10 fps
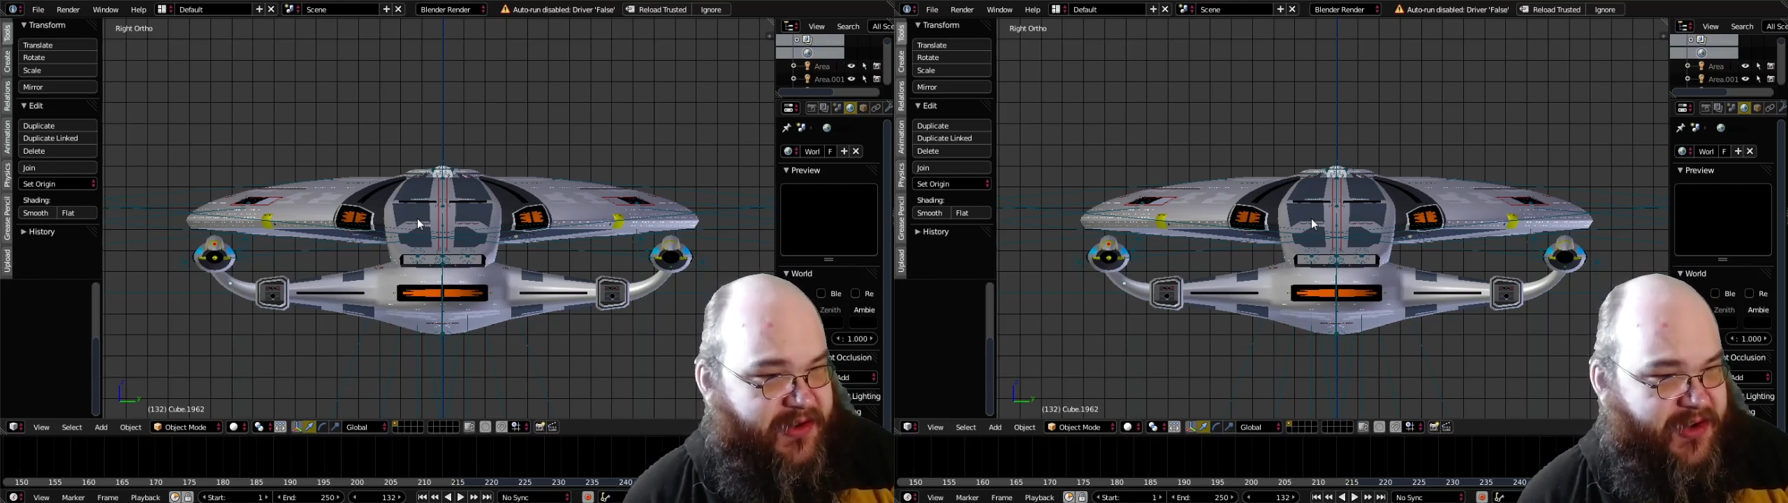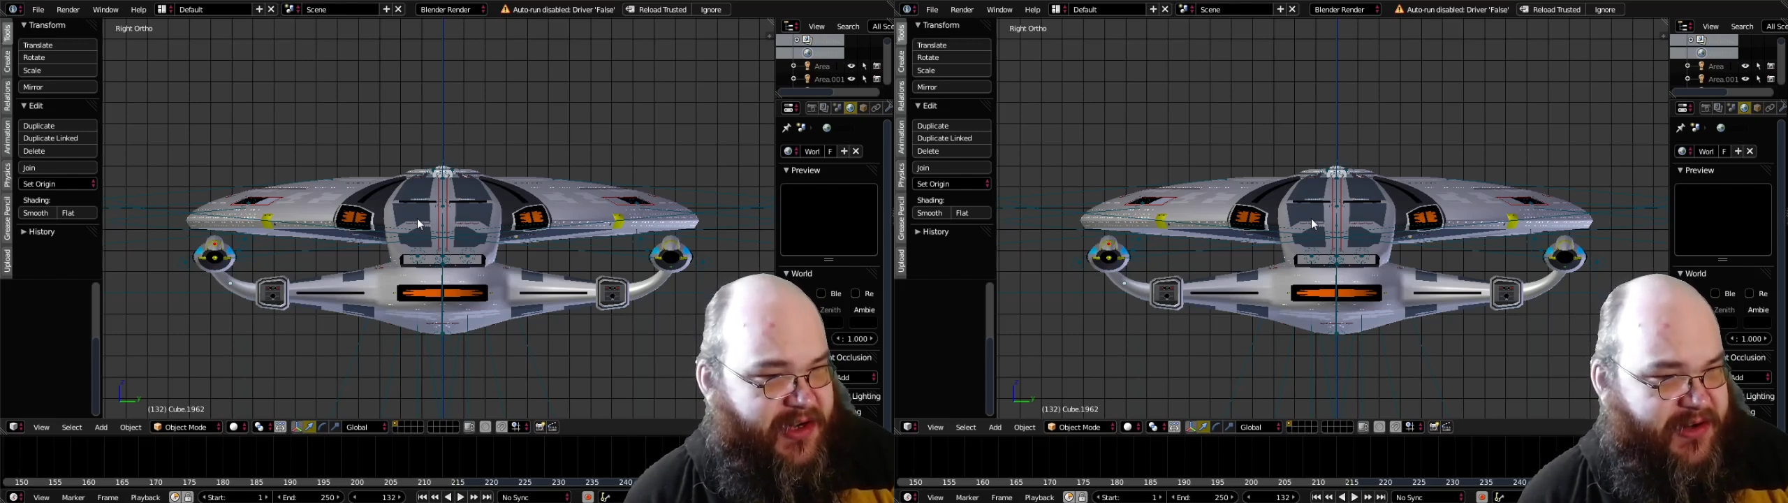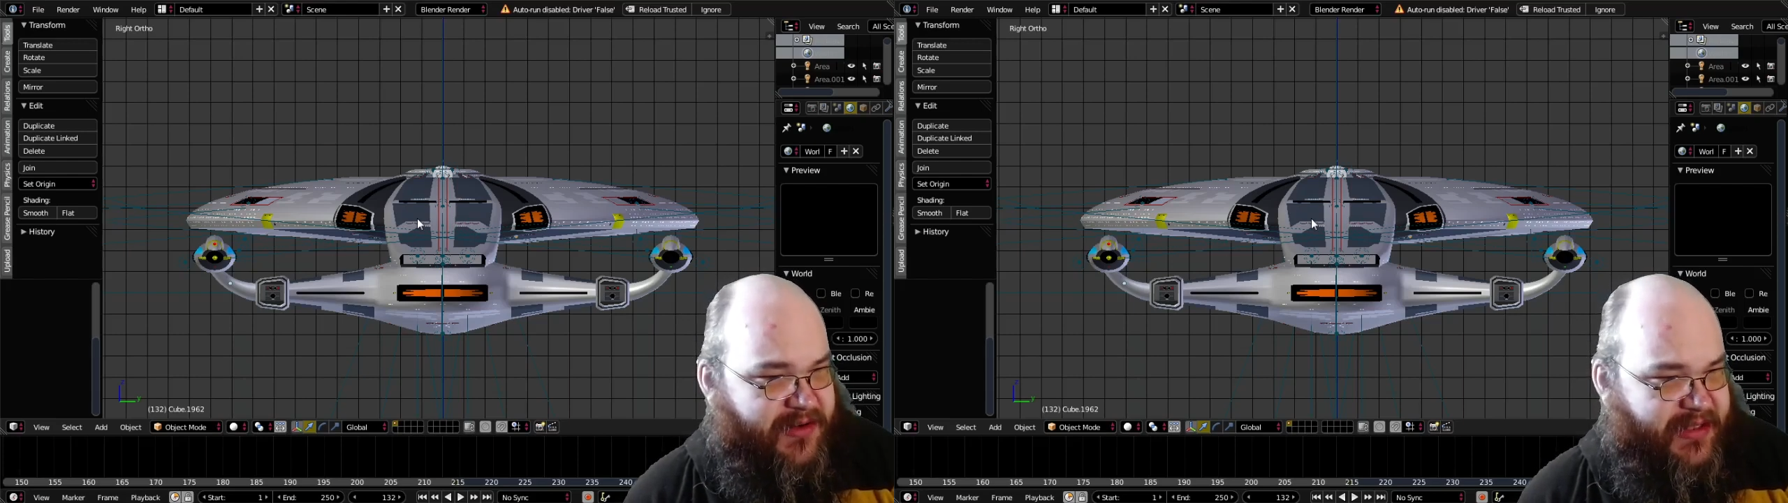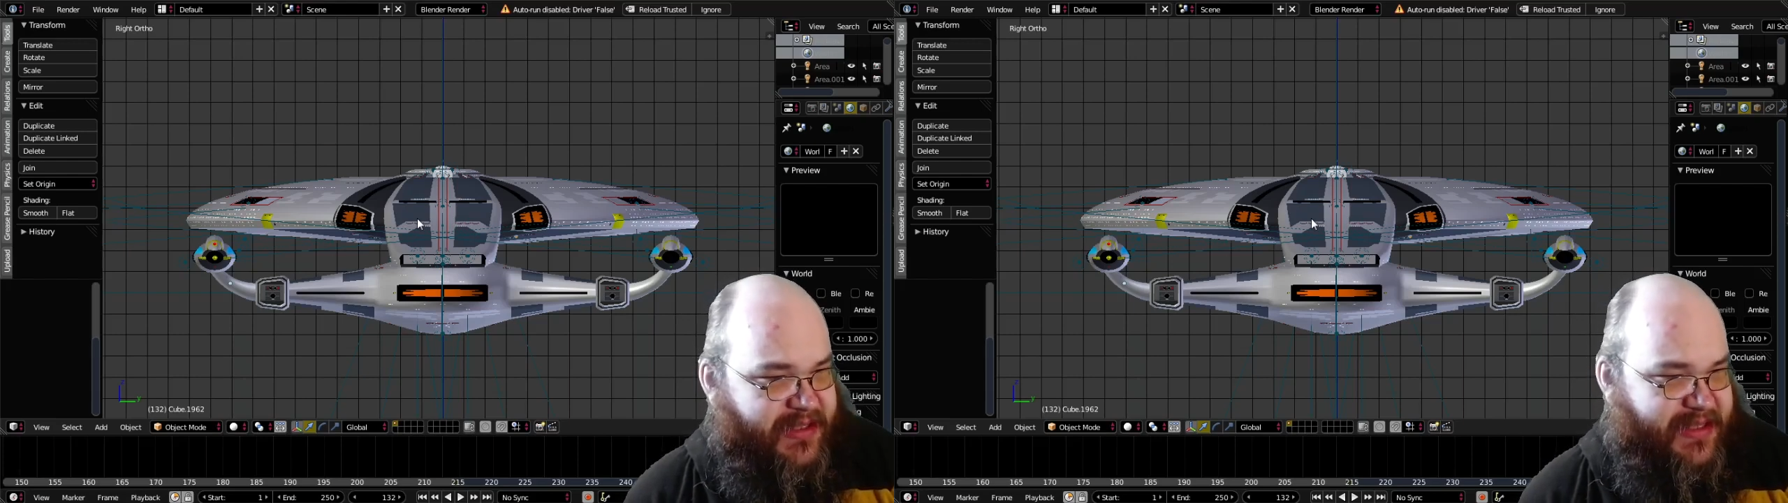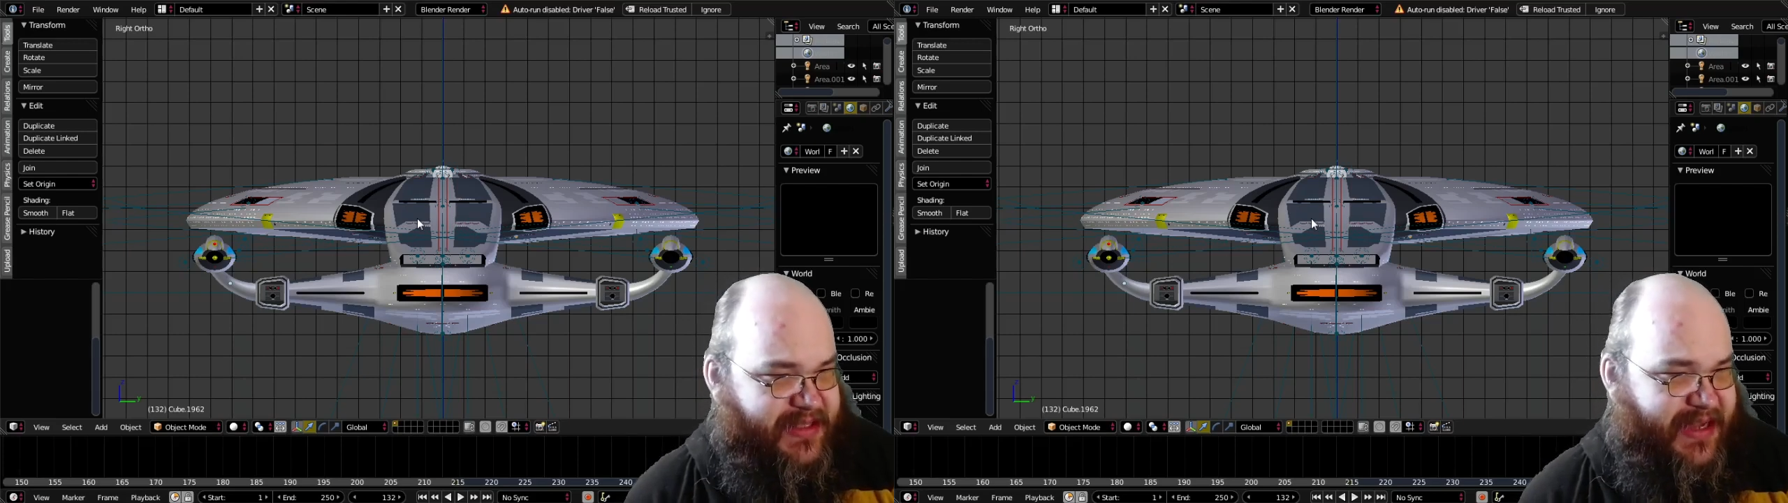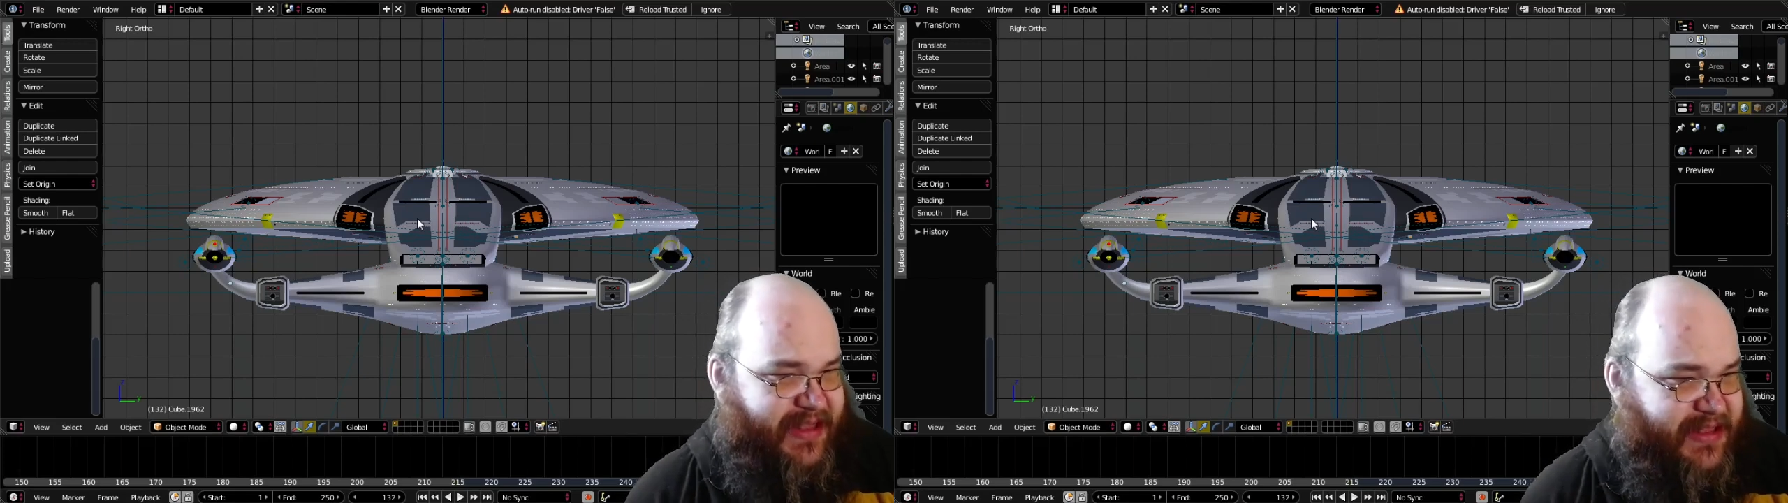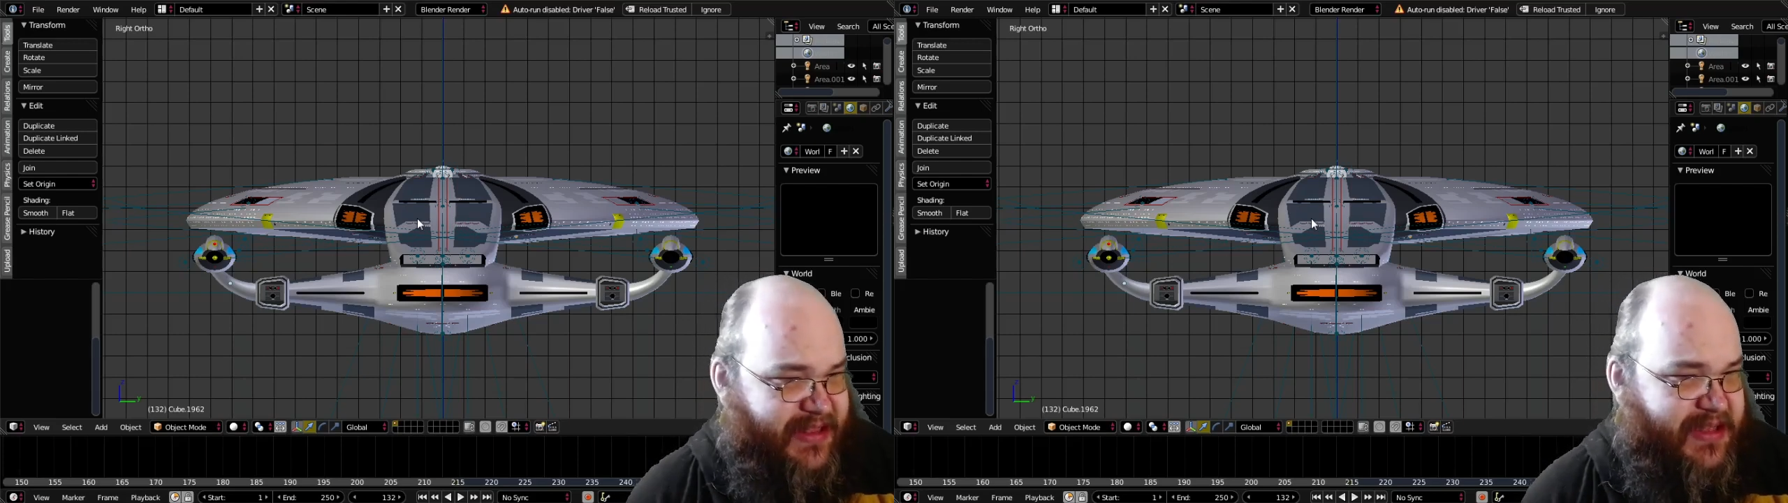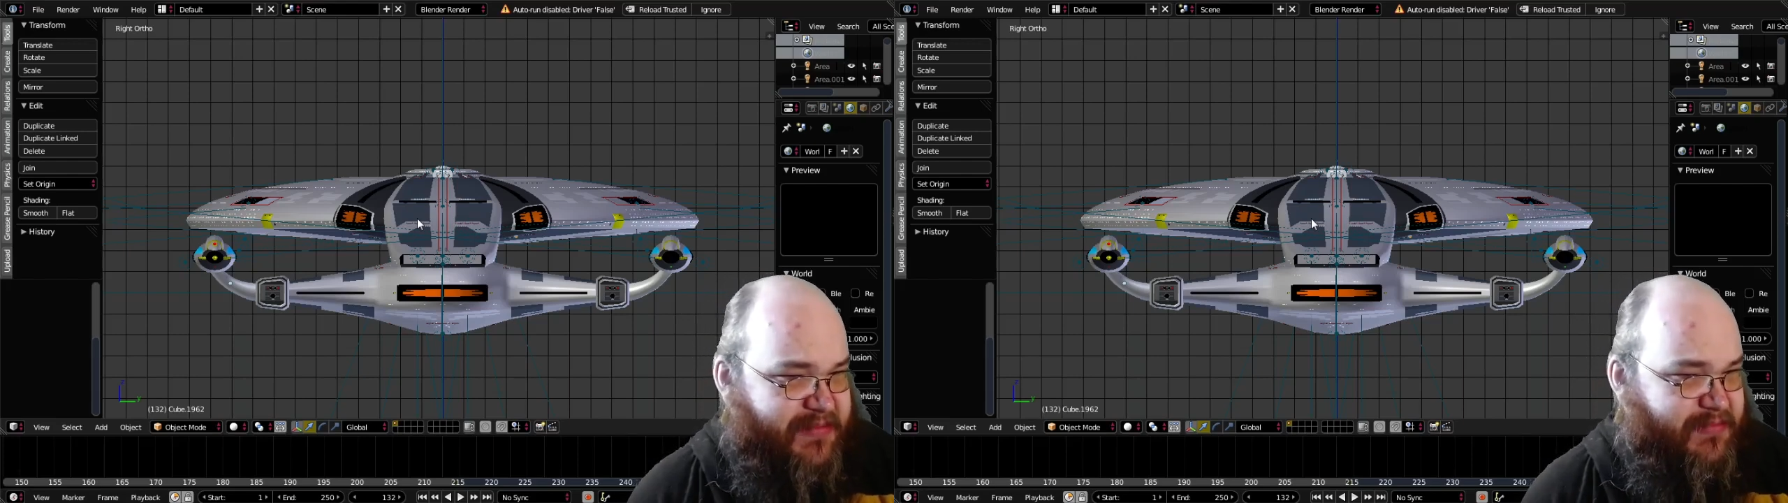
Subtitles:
try to create things that I think